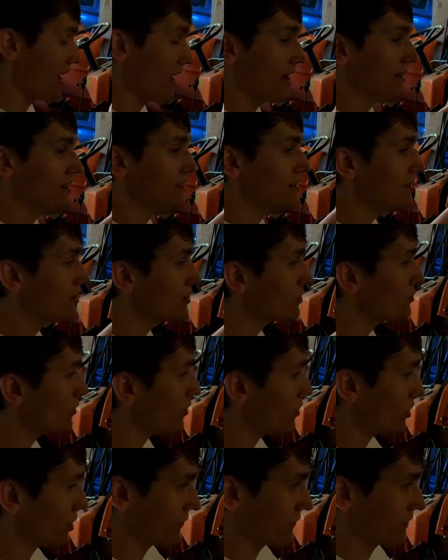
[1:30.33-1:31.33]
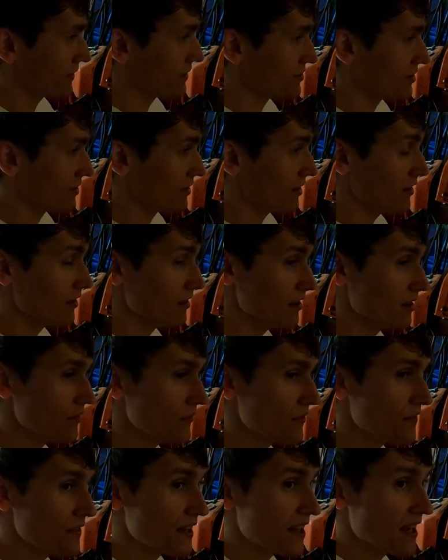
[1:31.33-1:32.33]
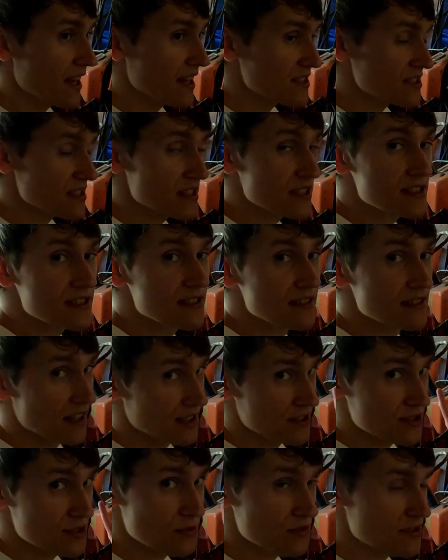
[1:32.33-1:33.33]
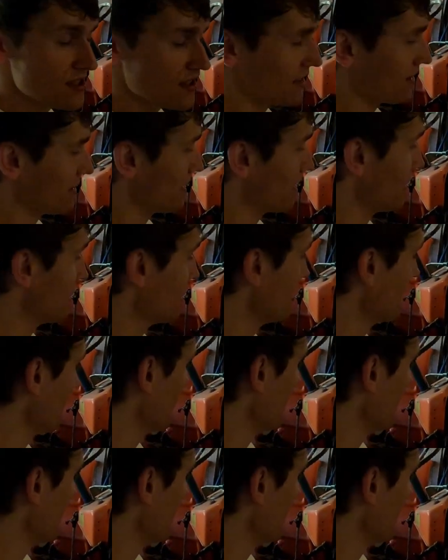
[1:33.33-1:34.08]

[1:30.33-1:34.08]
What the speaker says: added the new oil filter along with the gasket, not too tightly,